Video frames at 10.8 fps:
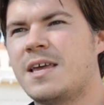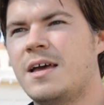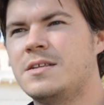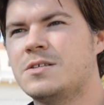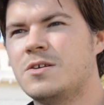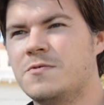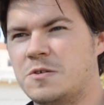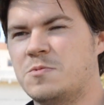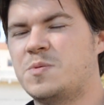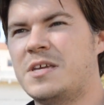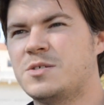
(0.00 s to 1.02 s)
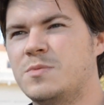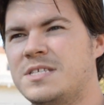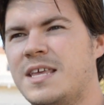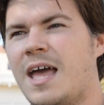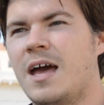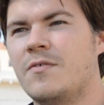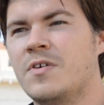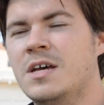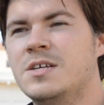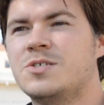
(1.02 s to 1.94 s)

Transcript: scans of some specimens they have